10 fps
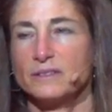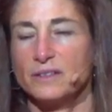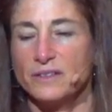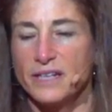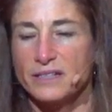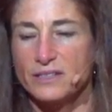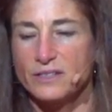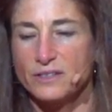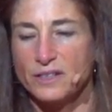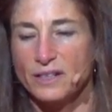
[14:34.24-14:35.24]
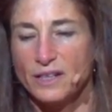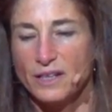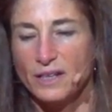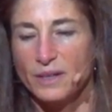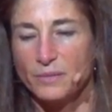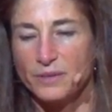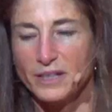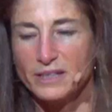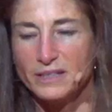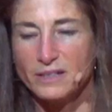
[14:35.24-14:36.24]
you know, yes to the
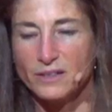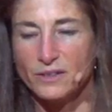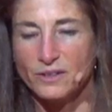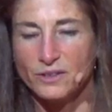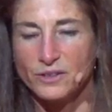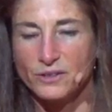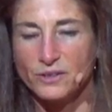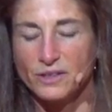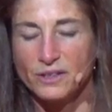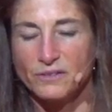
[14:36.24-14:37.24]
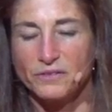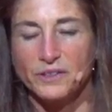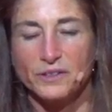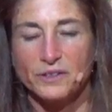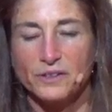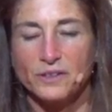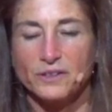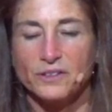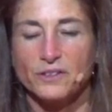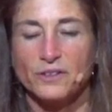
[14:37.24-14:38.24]
place in her, to the
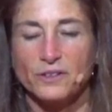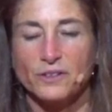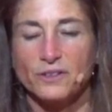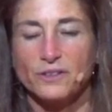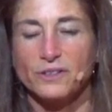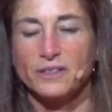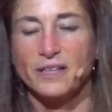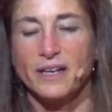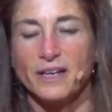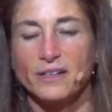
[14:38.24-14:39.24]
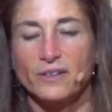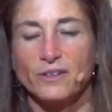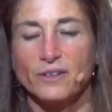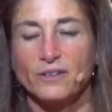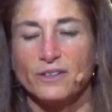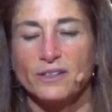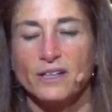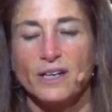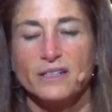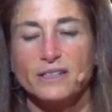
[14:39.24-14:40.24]
fear, to the hurt, to the anger, to the
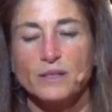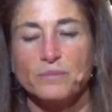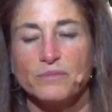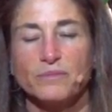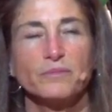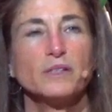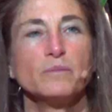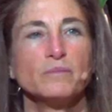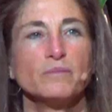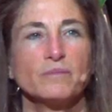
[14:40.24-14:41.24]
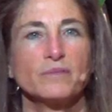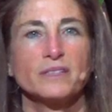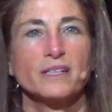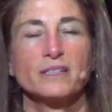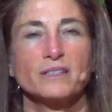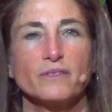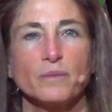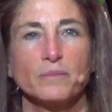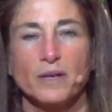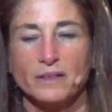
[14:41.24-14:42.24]
deep, deep sense of
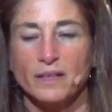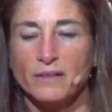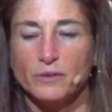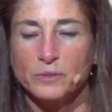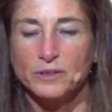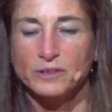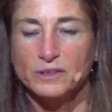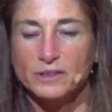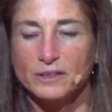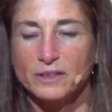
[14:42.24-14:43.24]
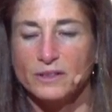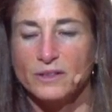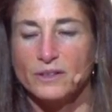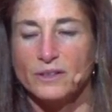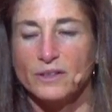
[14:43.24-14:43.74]
unlovable, you know.